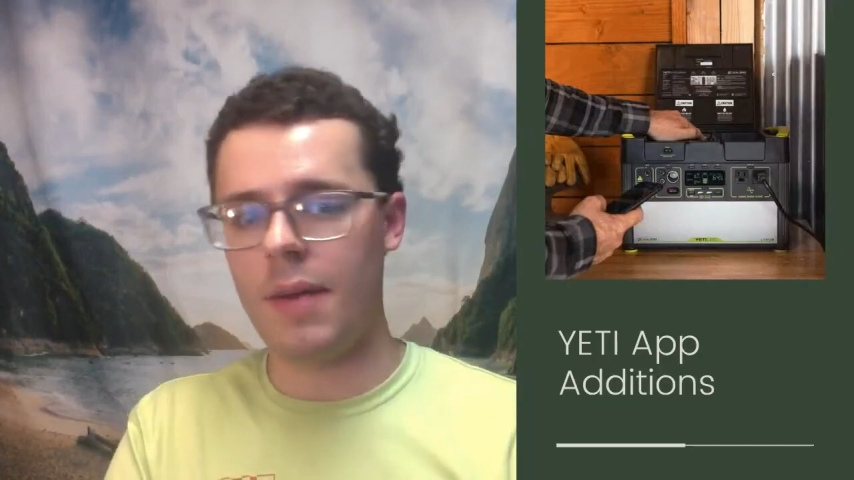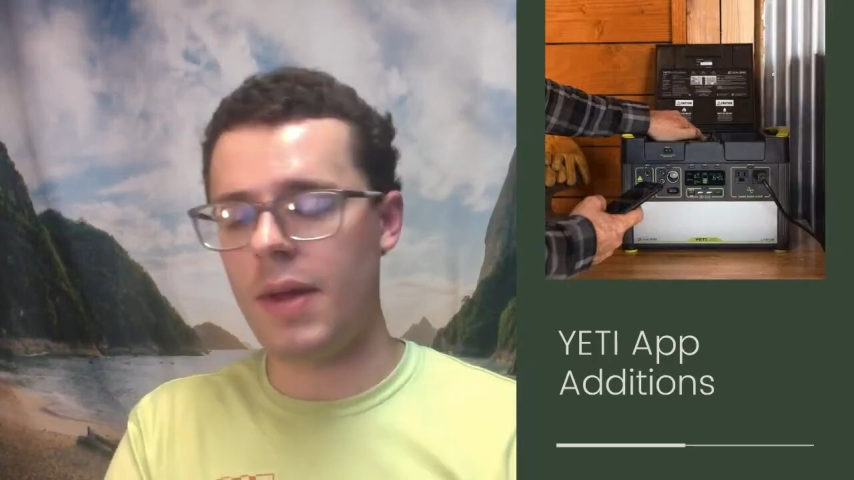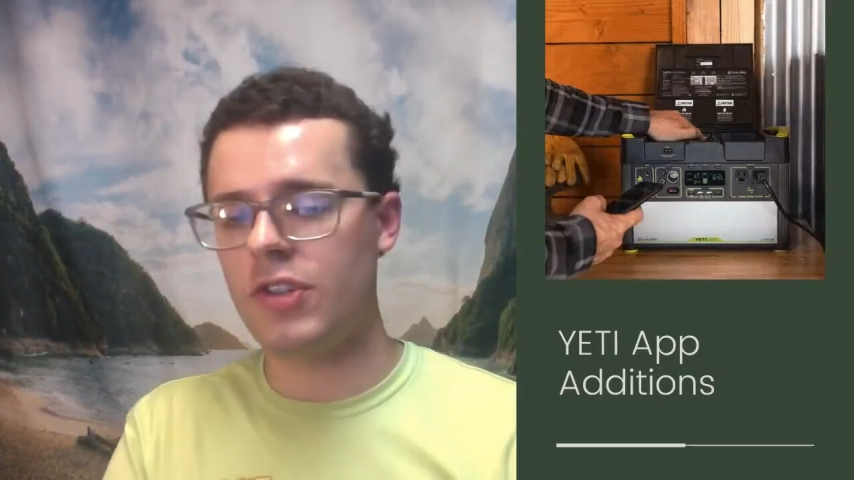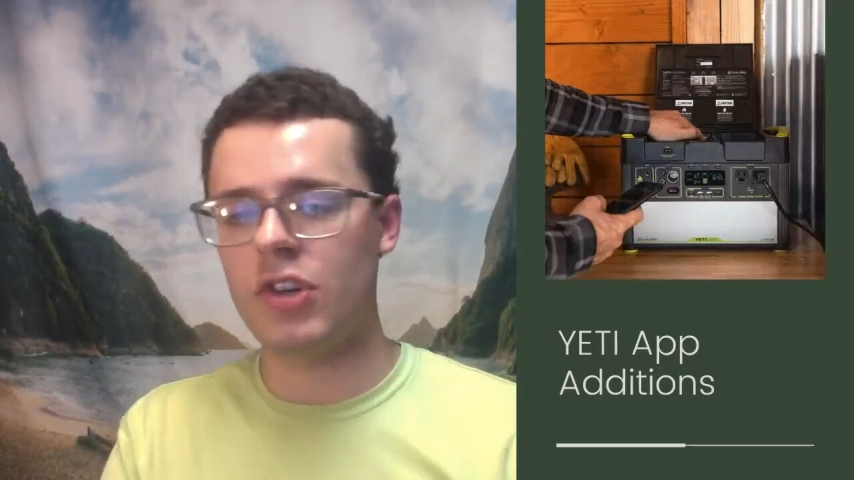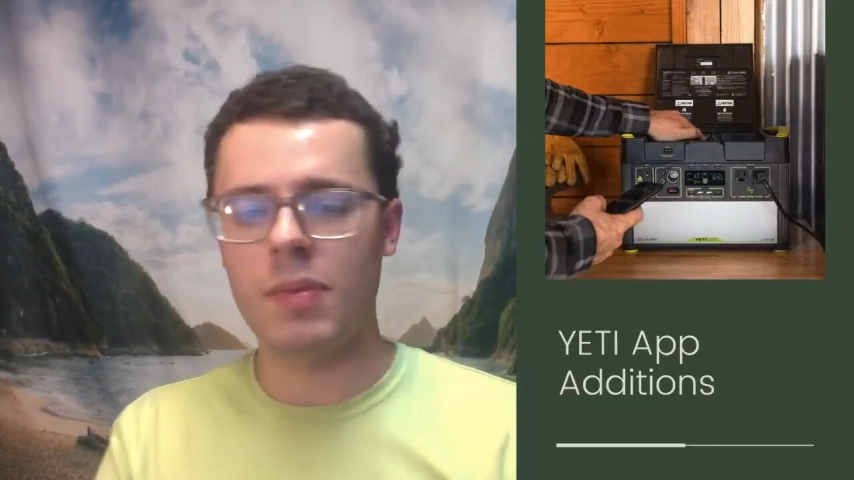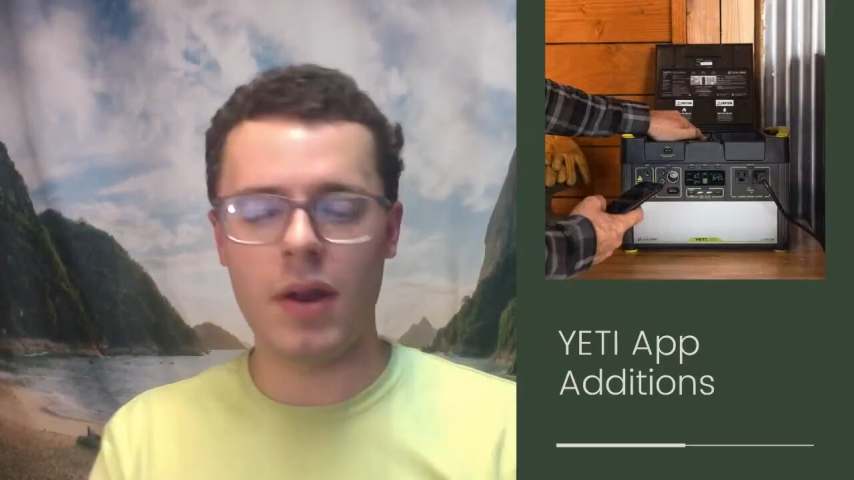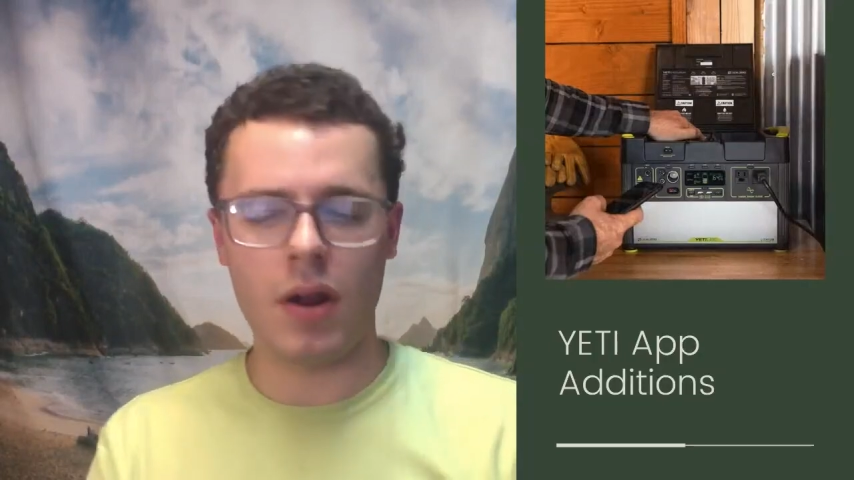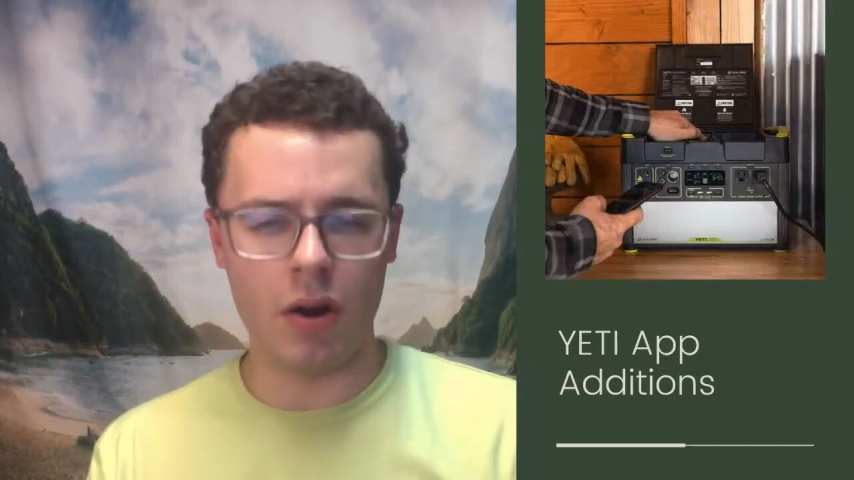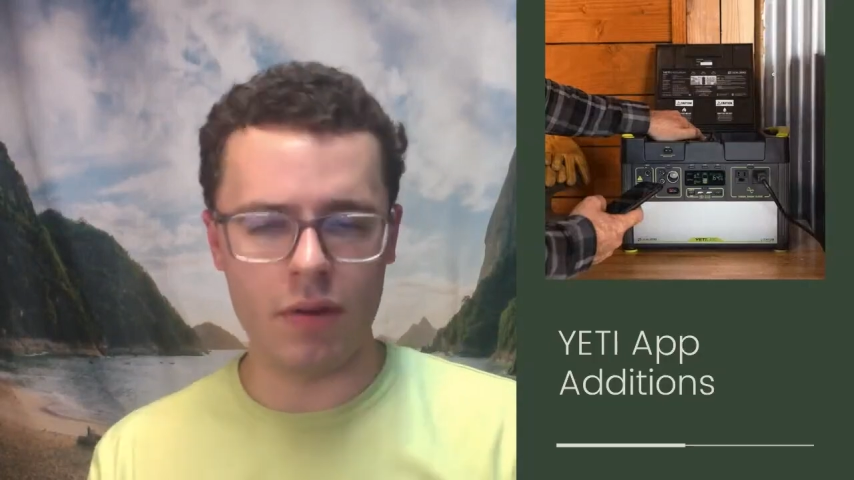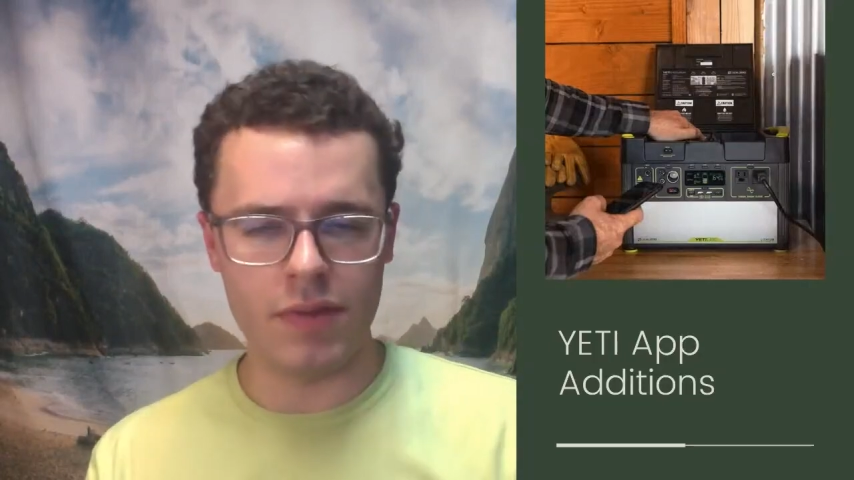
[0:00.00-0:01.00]
I'm not sure
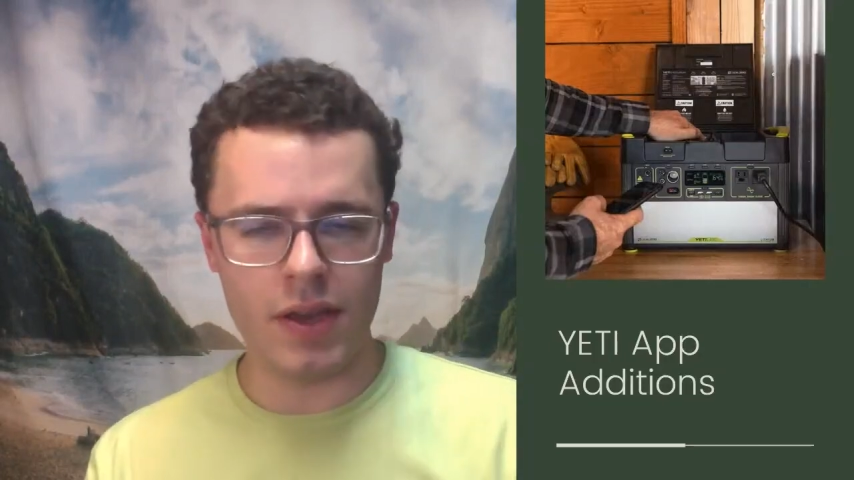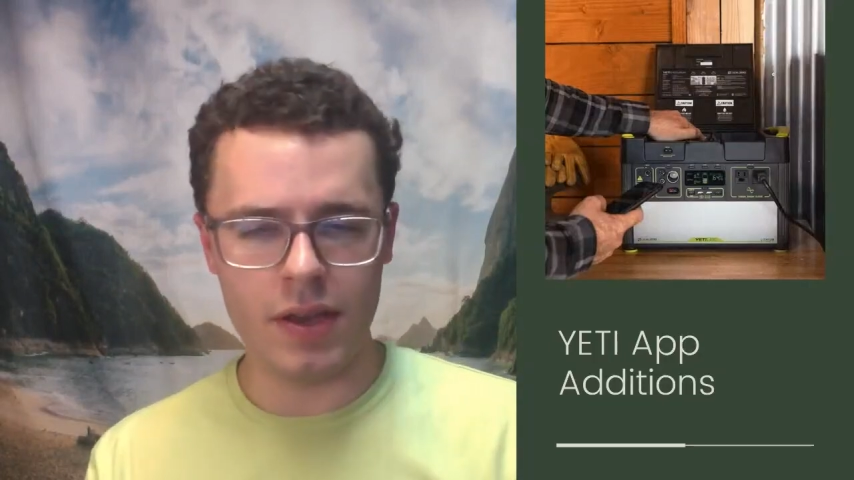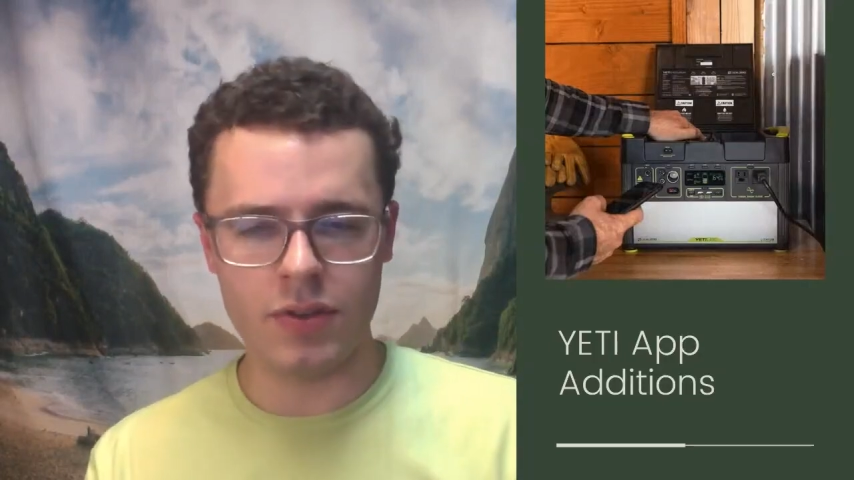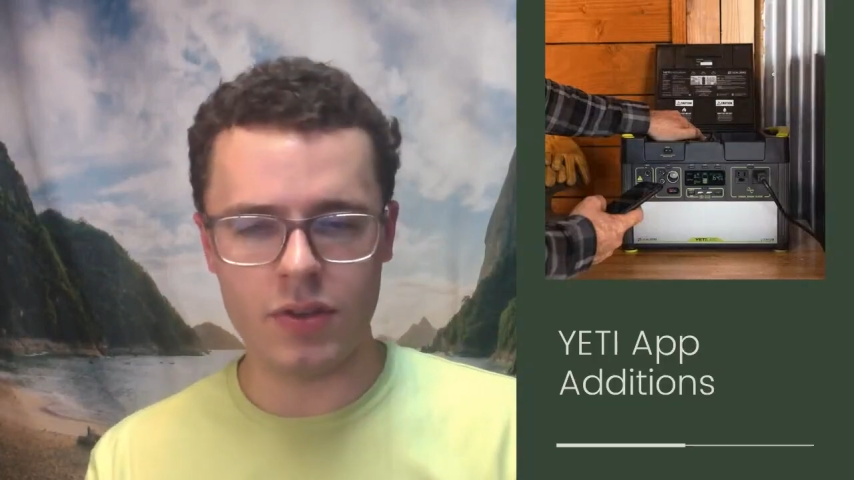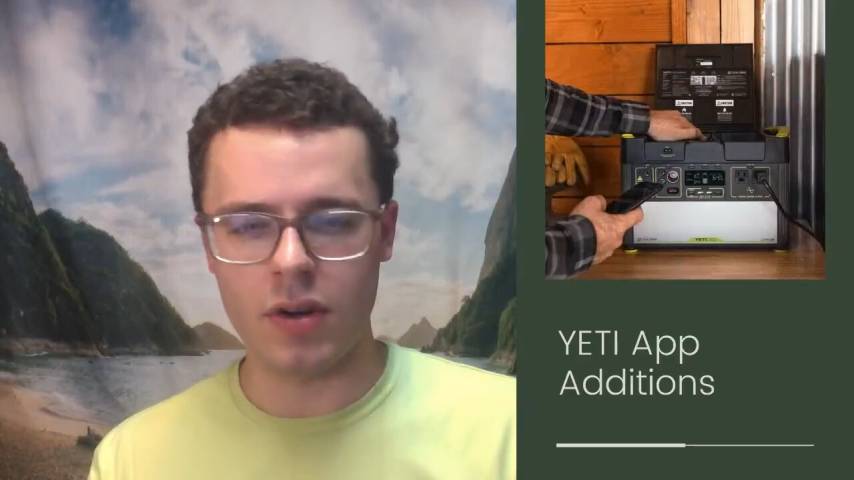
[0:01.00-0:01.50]
about RVs